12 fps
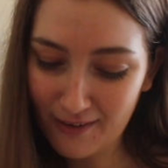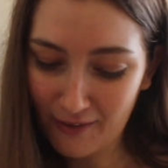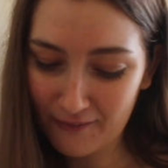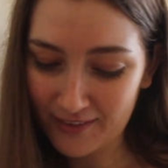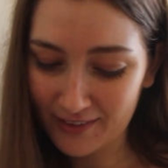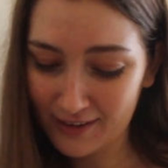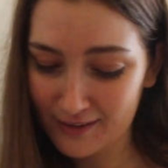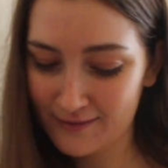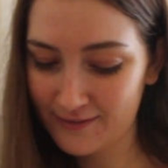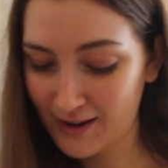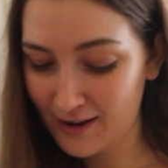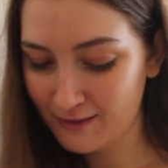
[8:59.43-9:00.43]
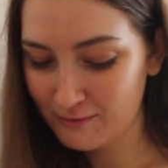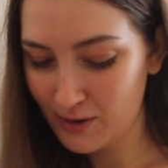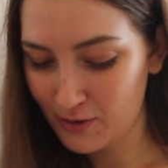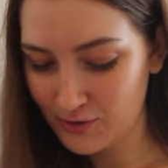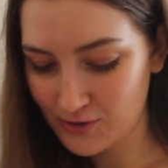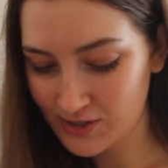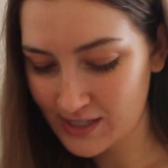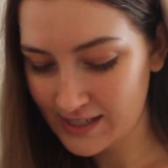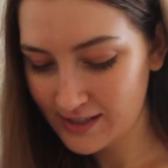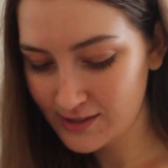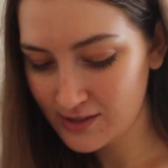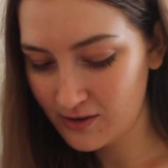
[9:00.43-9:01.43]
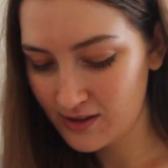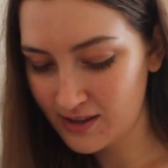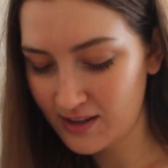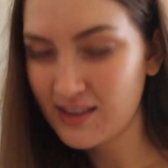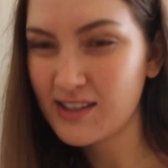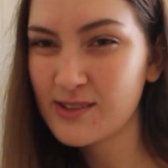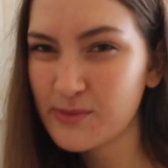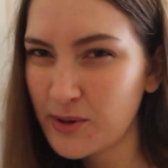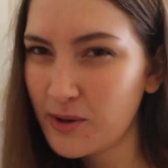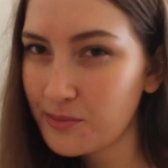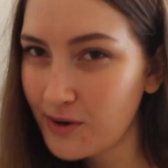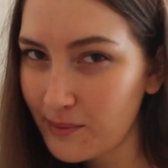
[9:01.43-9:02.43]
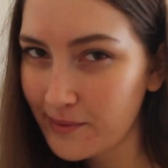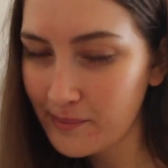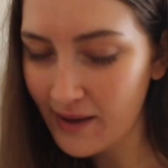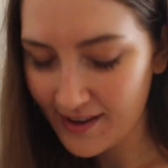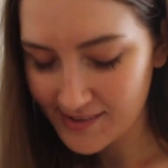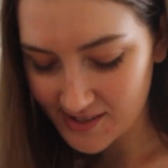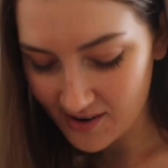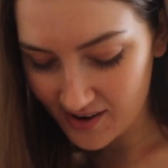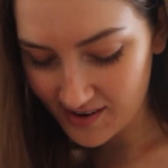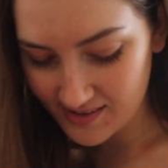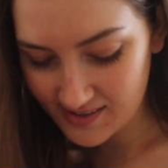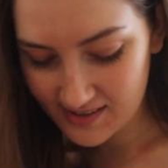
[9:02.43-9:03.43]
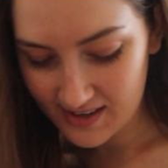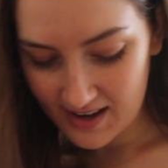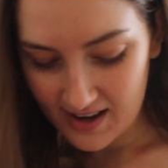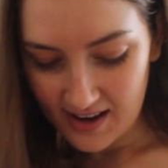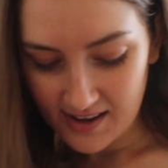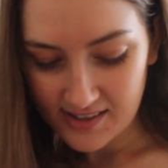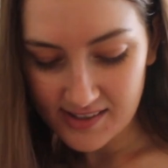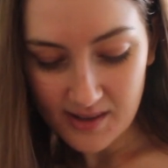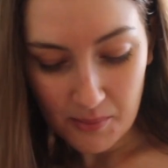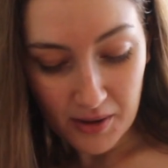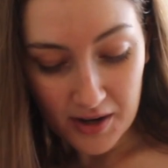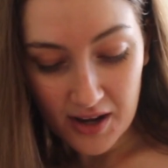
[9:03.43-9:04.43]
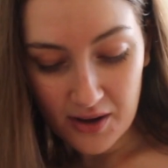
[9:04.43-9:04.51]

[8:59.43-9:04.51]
really a fan of poetry, so I think this one I'll probably pass on to somebody